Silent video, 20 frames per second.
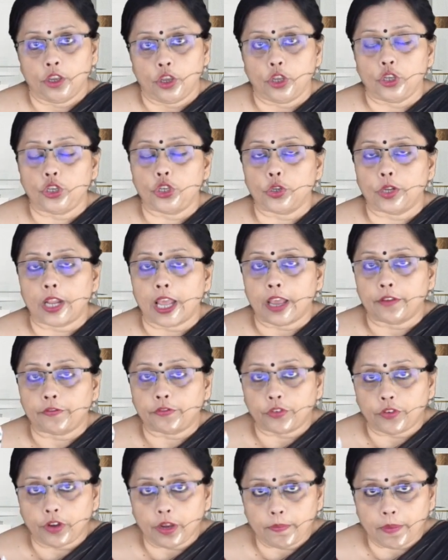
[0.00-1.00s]
You should have
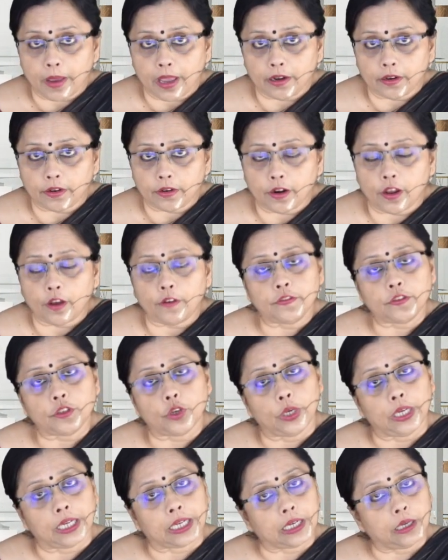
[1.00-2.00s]
three paragraphs
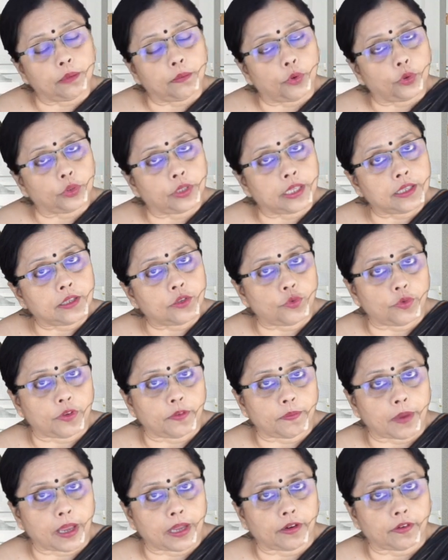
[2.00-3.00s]
or little more than three
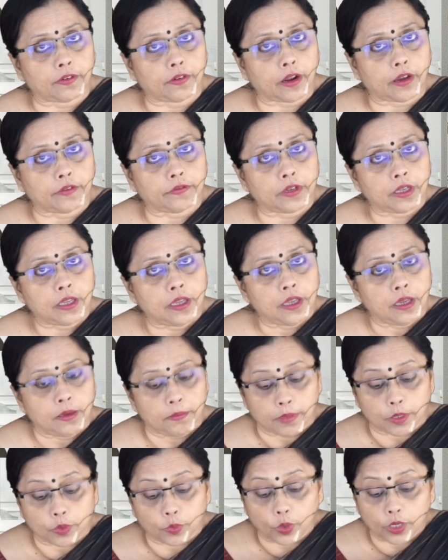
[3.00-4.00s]
paragraphs.
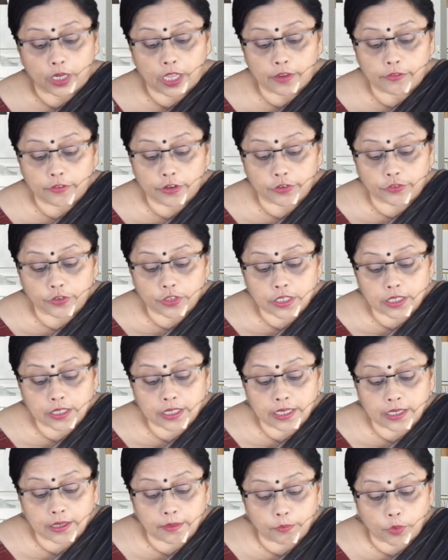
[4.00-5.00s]
But what I have written
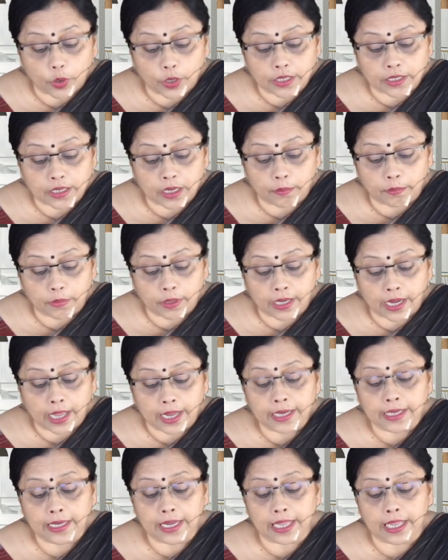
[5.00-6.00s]
in point number
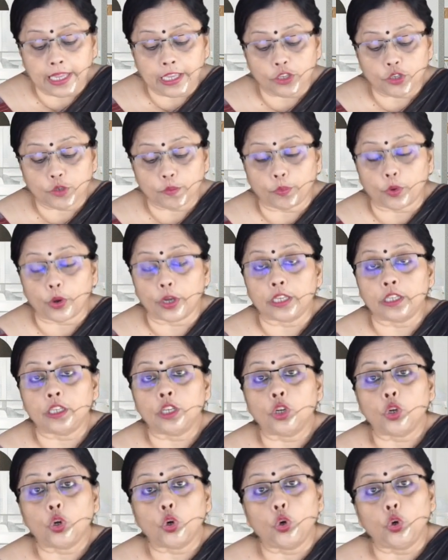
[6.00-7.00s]
9, each point
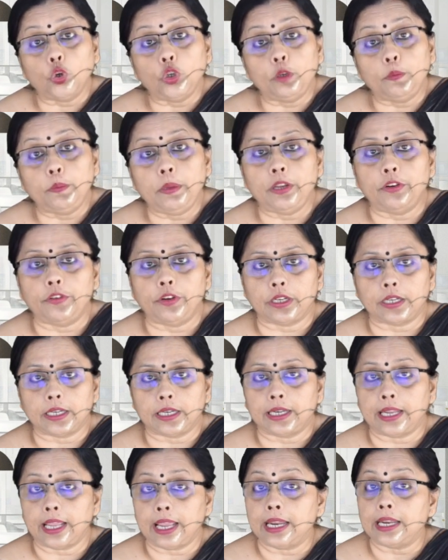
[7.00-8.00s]
could be
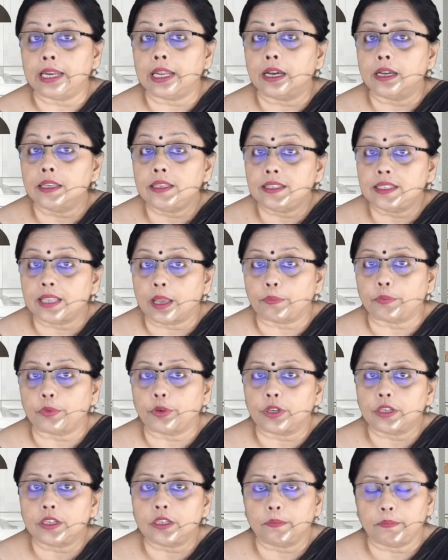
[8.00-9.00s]
written in a
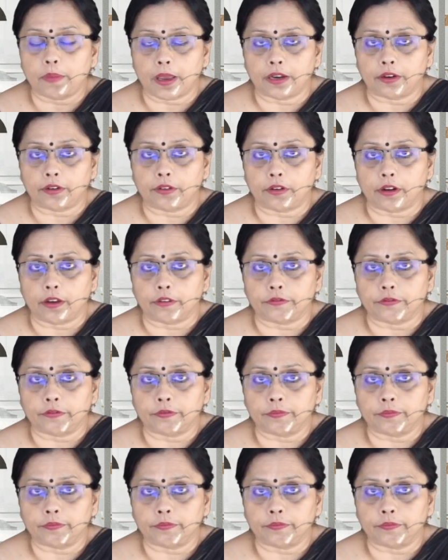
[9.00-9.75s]
separate paragraph.